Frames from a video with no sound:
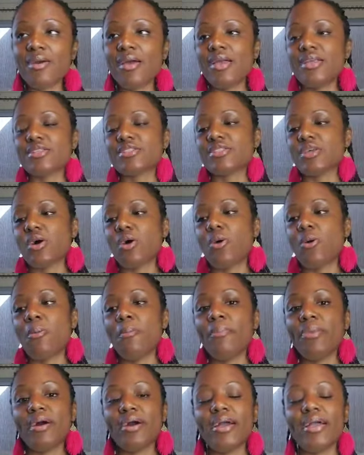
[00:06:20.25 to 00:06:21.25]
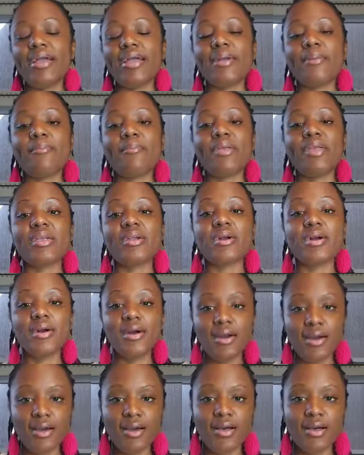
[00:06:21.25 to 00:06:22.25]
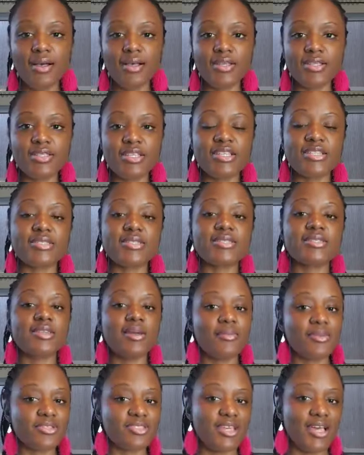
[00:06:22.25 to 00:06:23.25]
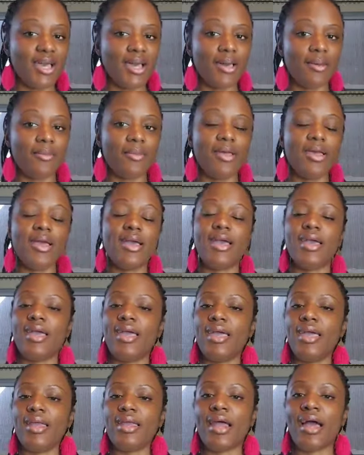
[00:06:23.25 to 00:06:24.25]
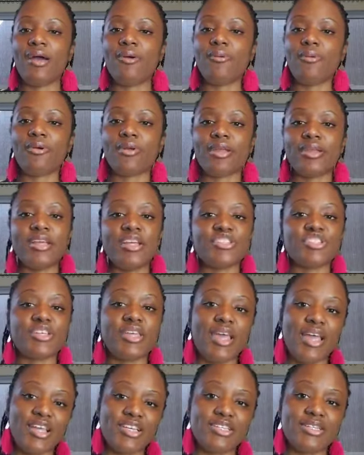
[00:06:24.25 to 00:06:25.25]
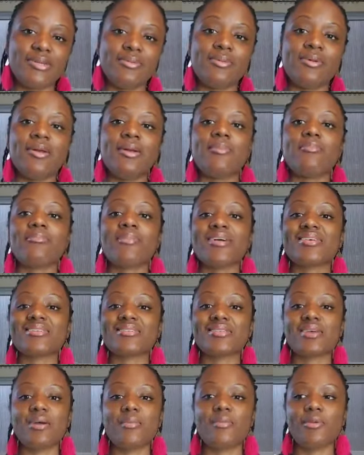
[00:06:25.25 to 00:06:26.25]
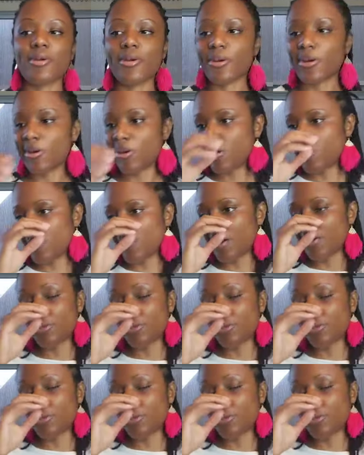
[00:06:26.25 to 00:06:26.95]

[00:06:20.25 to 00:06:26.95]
And so, but because it's the summertime and I work in education, my summer, uh,